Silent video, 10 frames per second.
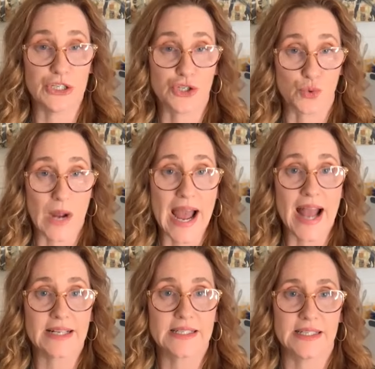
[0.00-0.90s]
be
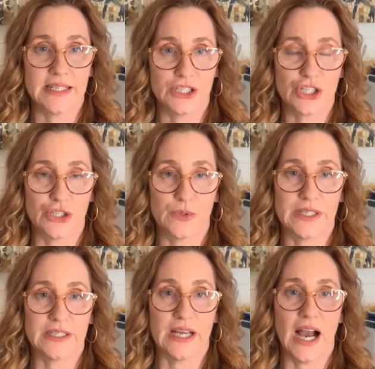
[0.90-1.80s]
dragged into
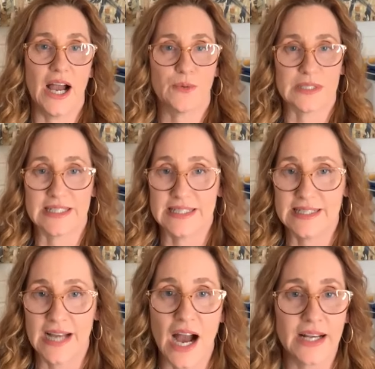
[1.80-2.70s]
it. I was
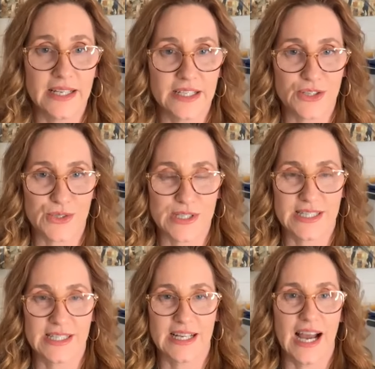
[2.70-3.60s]
not
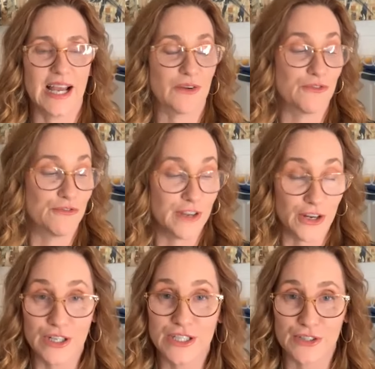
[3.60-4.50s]
interested. I had a
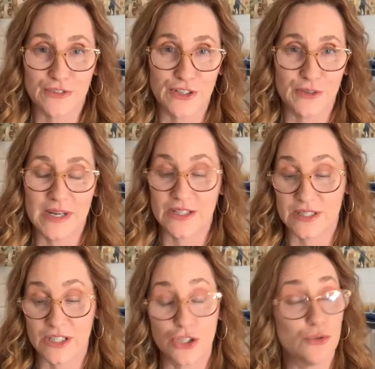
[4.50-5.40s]
very dear friend of mine who
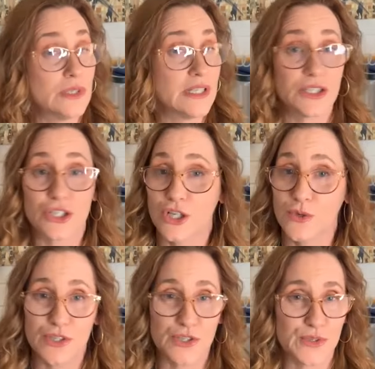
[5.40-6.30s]
said, you need to
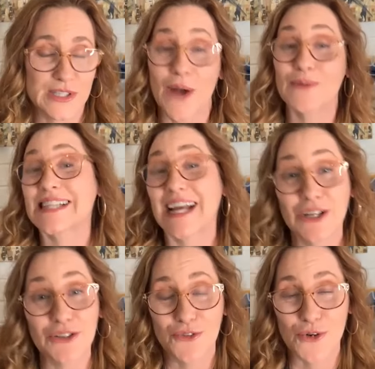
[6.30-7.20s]
go and do this. I was
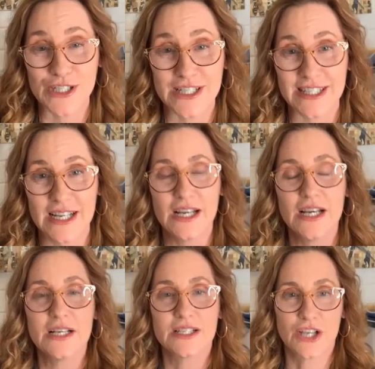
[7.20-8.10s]
getting a divorce.
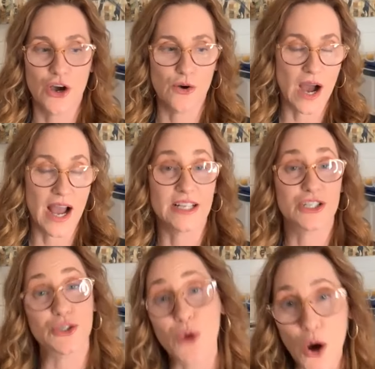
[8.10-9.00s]
So I
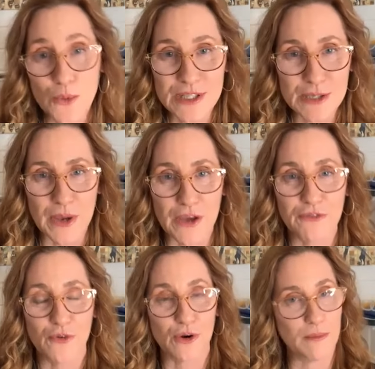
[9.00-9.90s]
had two homes to pay
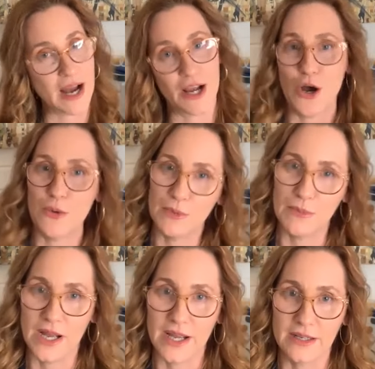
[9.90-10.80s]
for, my home and
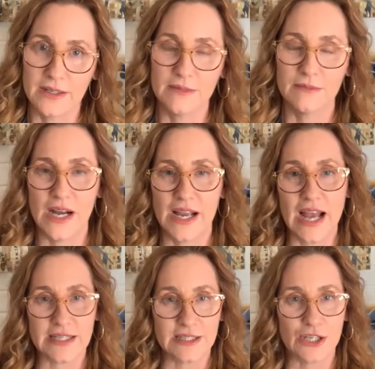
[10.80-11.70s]
my, my
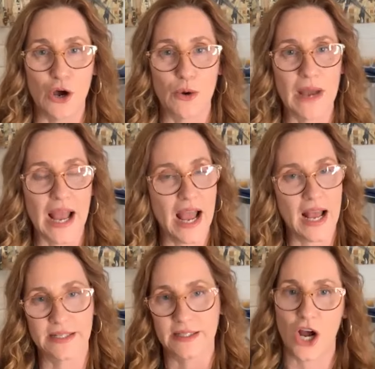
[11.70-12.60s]
ex's home
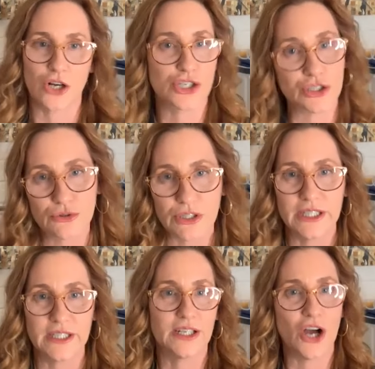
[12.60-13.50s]
and our
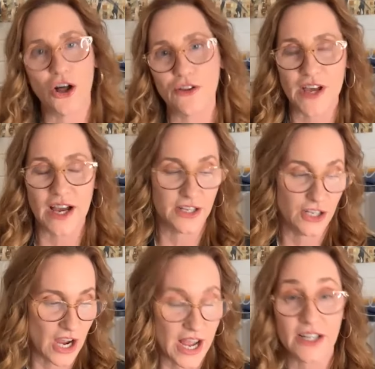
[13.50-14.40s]
children and all that. You
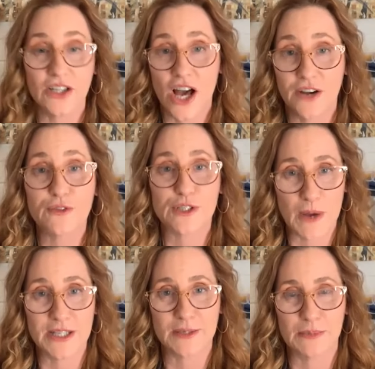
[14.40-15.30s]
know, I had a lot of
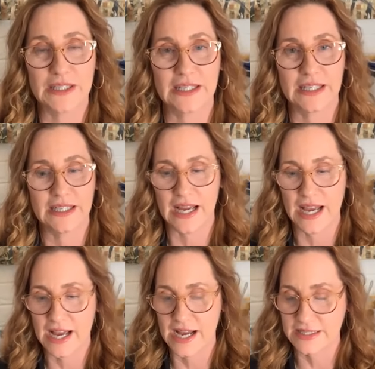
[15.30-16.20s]
responsibility
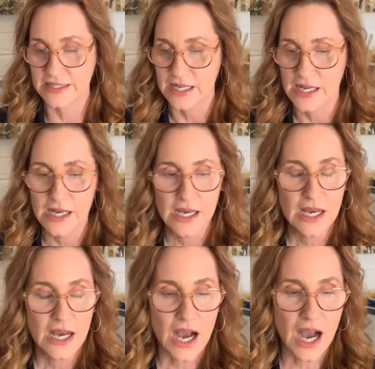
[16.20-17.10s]
and,
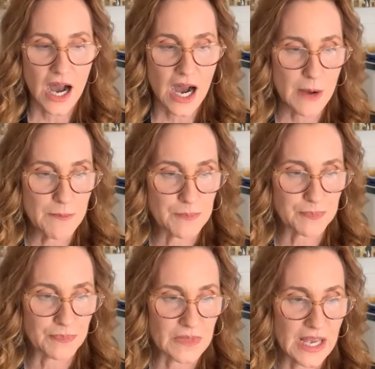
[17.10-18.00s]
um,
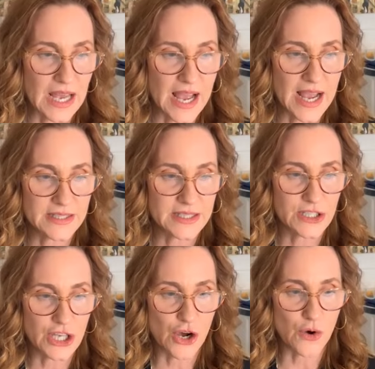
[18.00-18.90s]
And
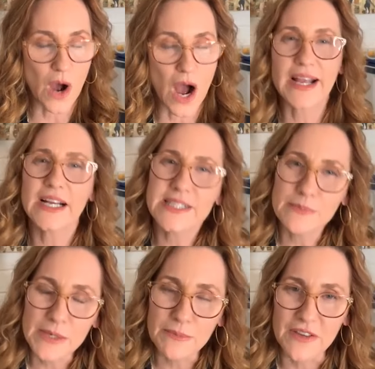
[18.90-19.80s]
so I got to
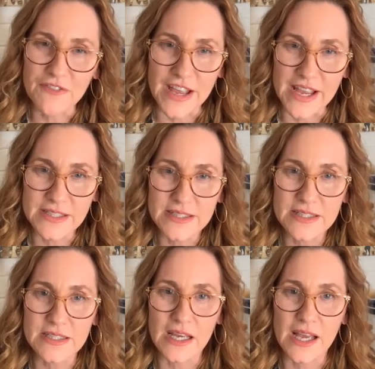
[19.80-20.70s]
meet my
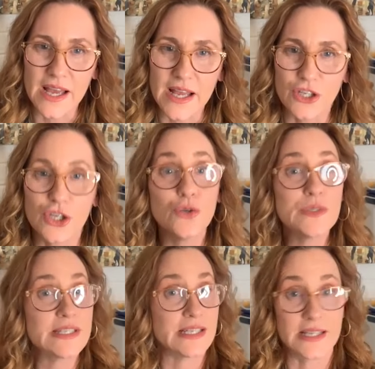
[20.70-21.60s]
fans, and you
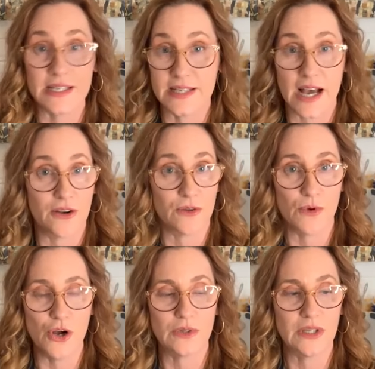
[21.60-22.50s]
see this out on the
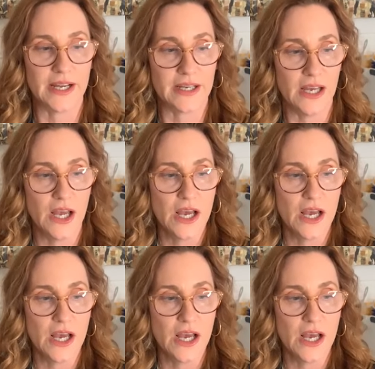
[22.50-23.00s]
road, like